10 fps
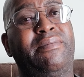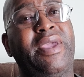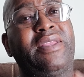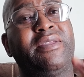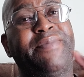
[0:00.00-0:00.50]

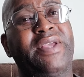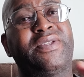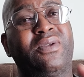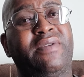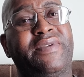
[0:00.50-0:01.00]
Make the
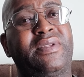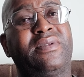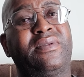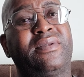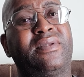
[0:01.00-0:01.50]
best of it.
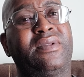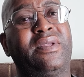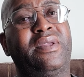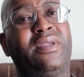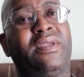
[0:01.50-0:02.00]

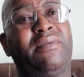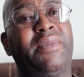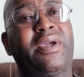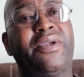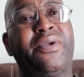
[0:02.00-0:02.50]

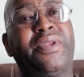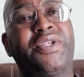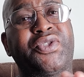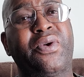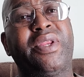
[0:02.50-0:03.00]
Because you're
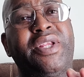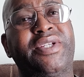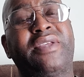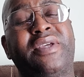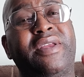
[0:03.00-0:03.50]
destroying each
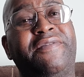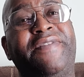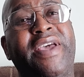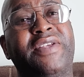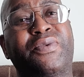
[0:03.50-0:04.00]
other at a
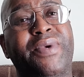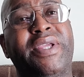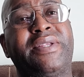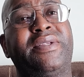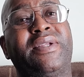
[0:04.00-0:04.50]
fast
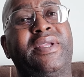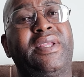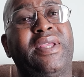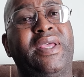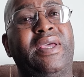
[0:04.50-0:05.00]
rate,
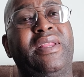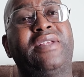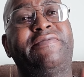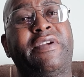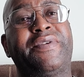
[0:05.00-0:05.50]
and
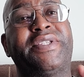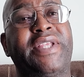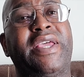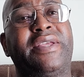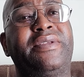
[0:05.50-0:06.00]
that's very
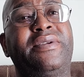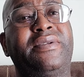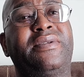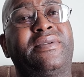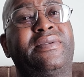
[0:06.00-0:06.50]
sad.
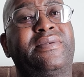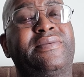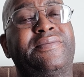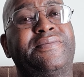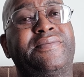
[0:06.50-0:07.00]

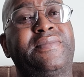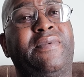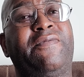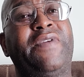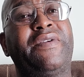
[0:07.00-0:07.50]

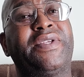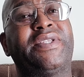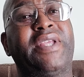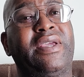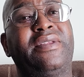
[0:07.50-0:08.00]
Very
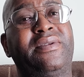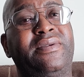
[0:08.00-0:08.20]
sad.